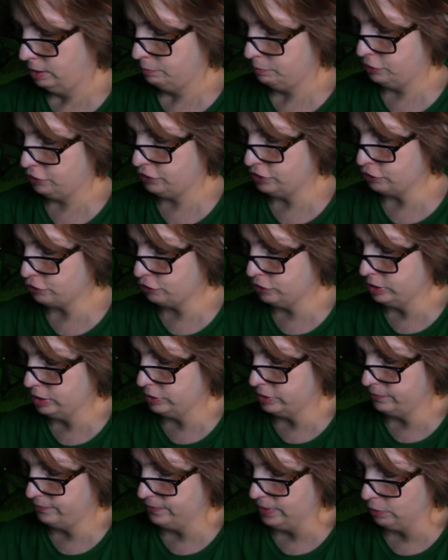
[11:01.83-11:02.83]
Positioned
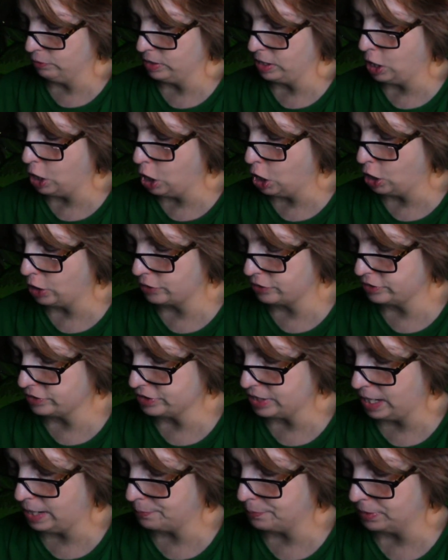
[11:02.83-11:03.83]
near the very heart of
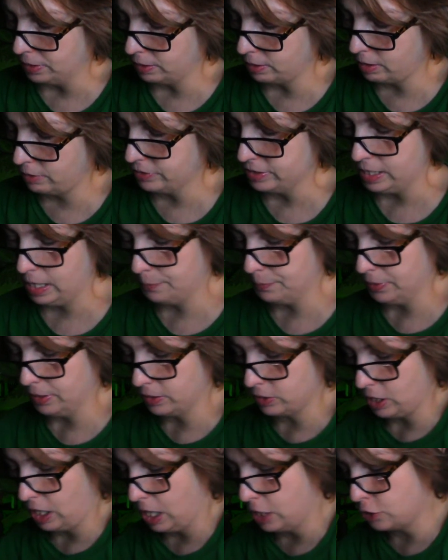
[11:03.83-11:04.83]
this epic, of the
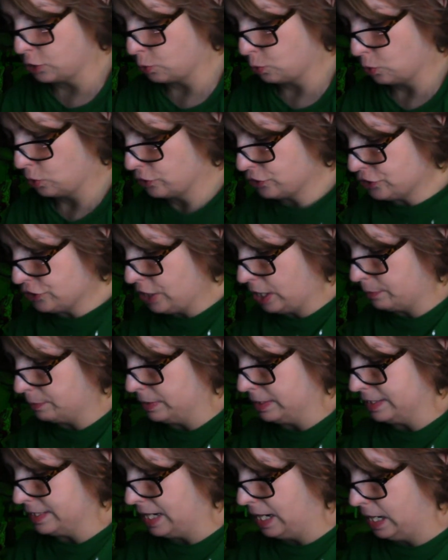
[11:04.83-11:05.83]
epic, the underworld
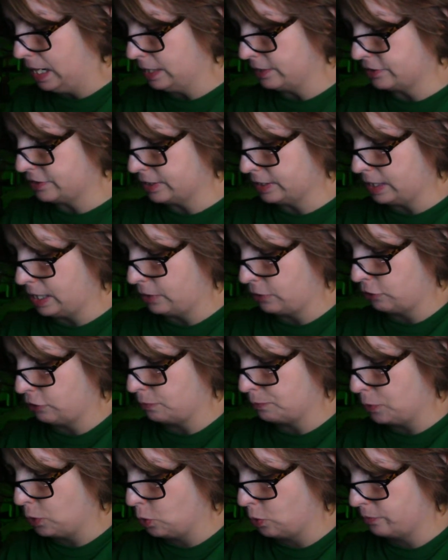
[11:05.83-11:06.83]
segment ties together
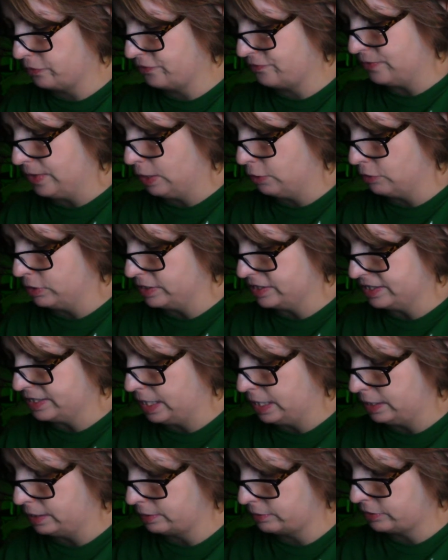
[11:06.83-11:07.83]
the poem's various
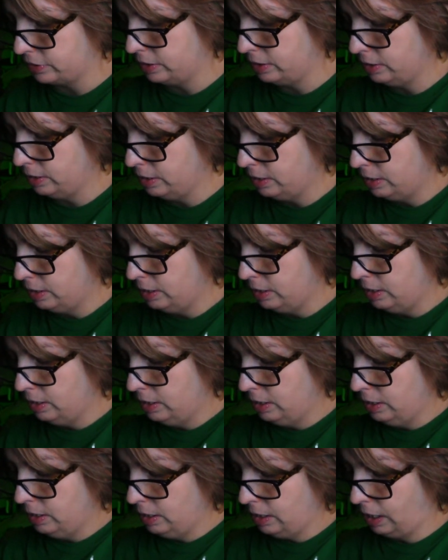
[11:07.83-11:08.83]
settings.
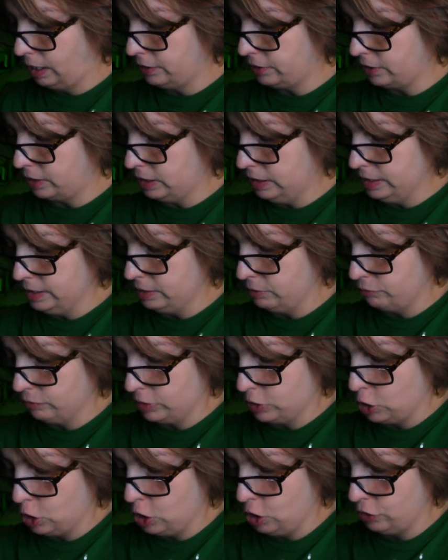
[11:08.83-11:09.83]
Anticlea
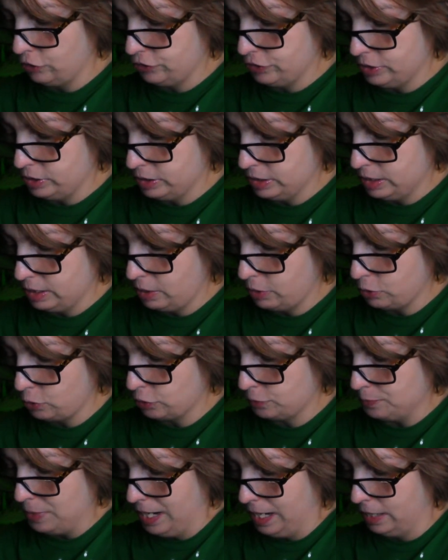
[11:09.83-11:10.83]
recalls these
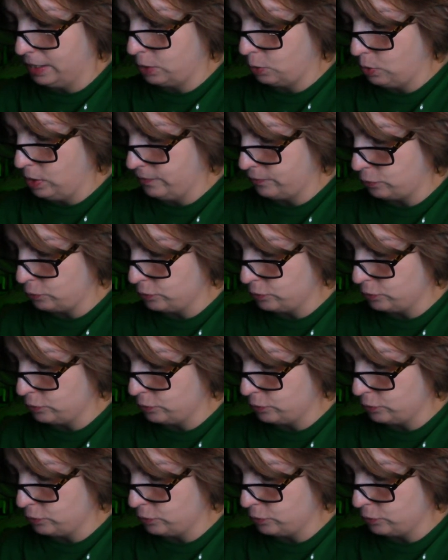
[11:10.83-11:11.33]
those pining way for